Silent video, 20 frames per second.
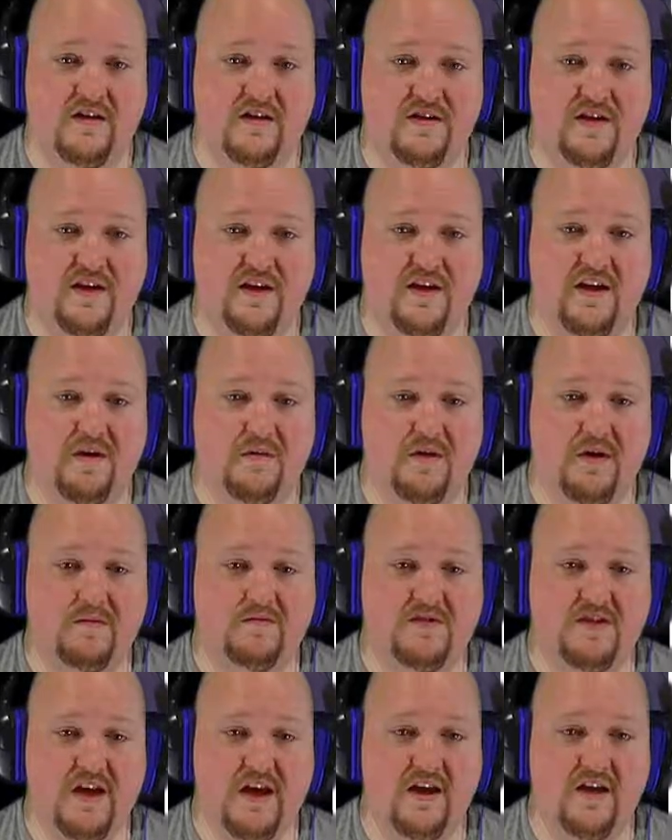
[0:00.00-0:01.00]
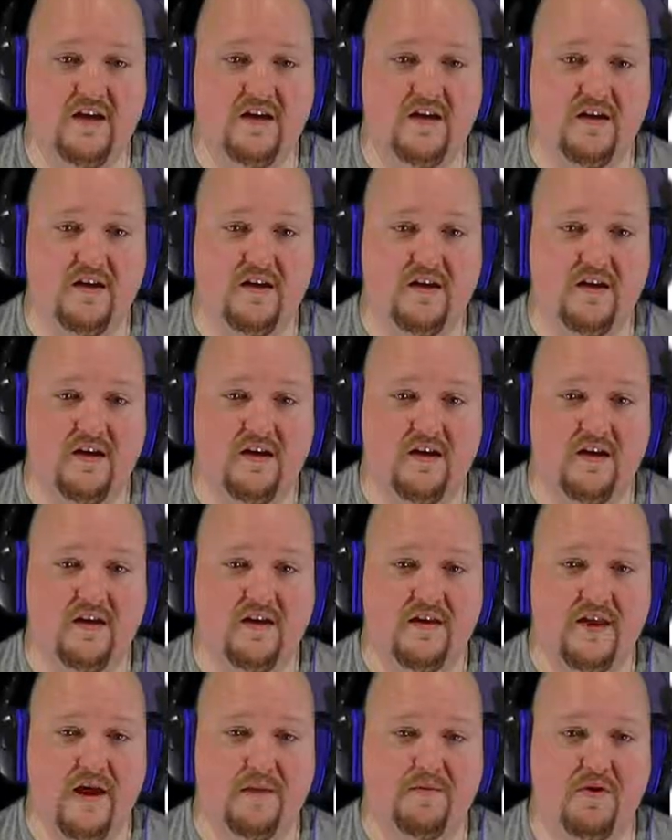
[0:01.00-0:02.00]
Do you get what I'm saying?
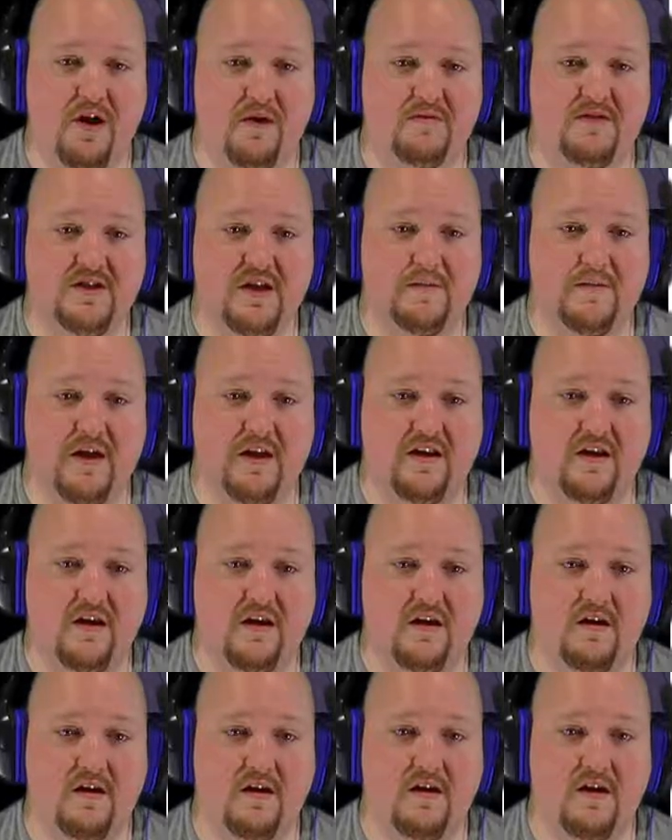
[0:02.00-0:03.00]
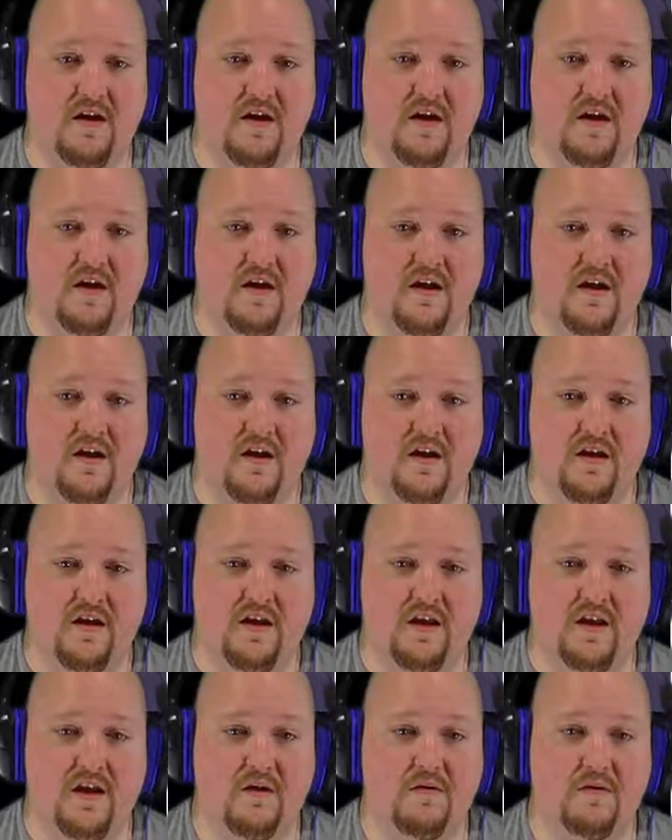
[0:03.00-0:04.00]
That promise I made to her. You
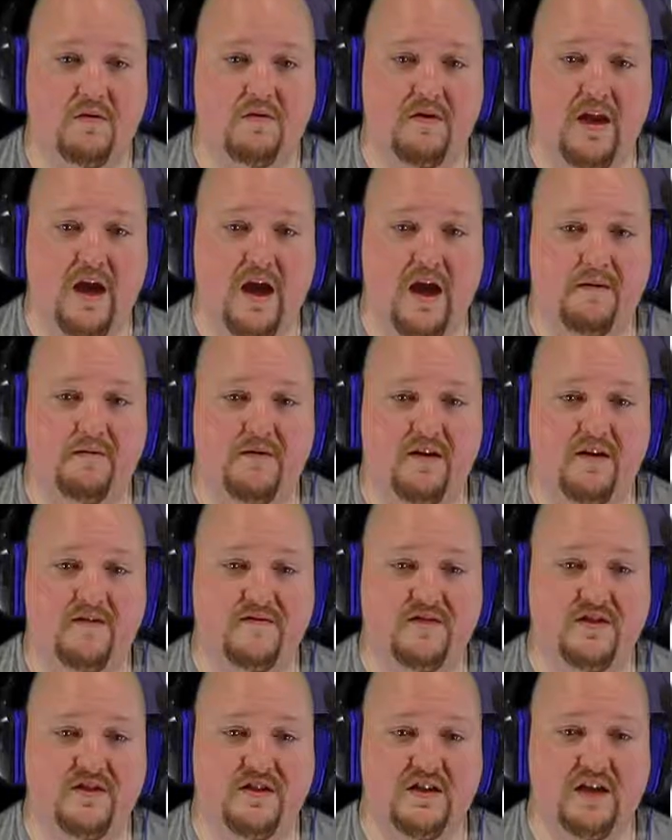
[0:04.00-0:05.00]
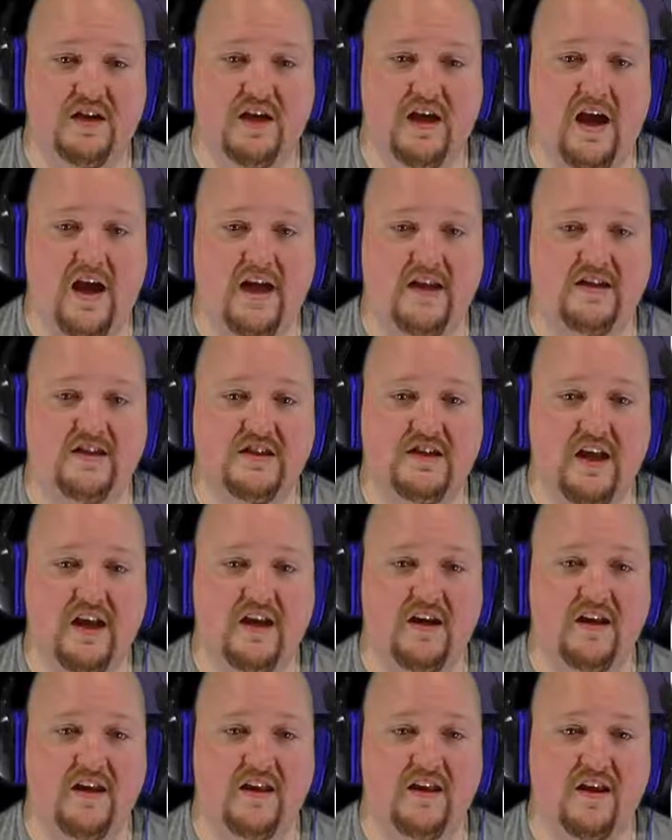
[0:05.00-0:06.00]
know what would happen if she hadn't said
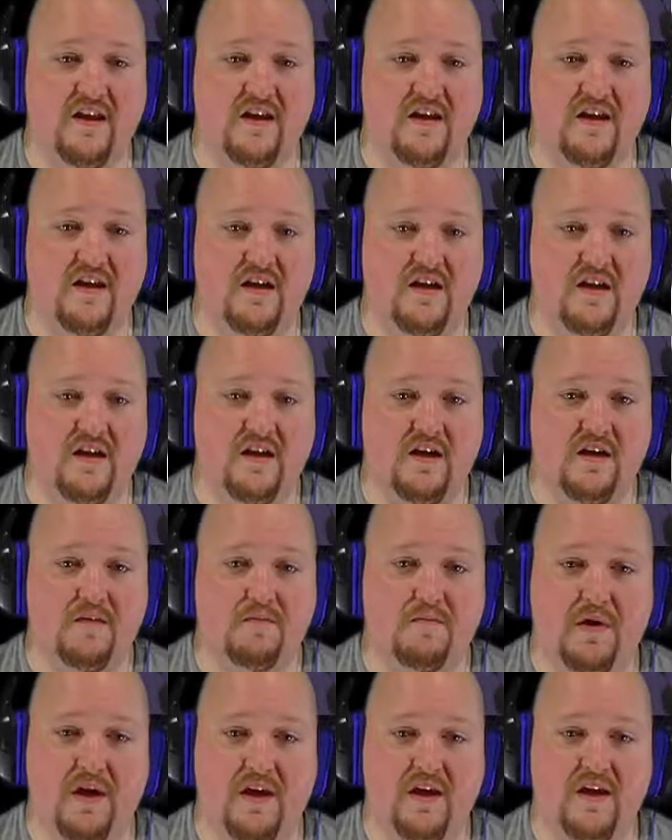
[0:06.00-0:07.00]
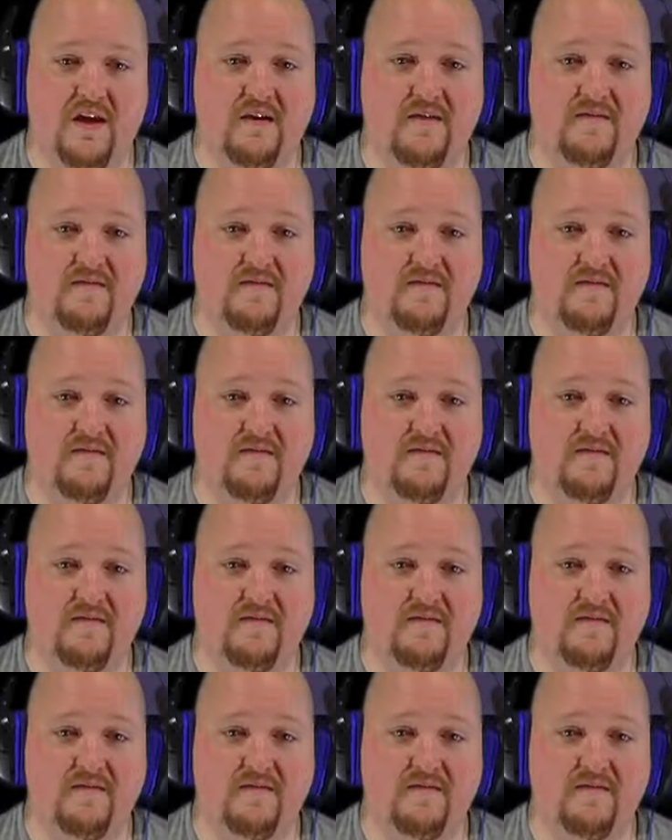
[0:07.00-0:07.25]
anything, buddy?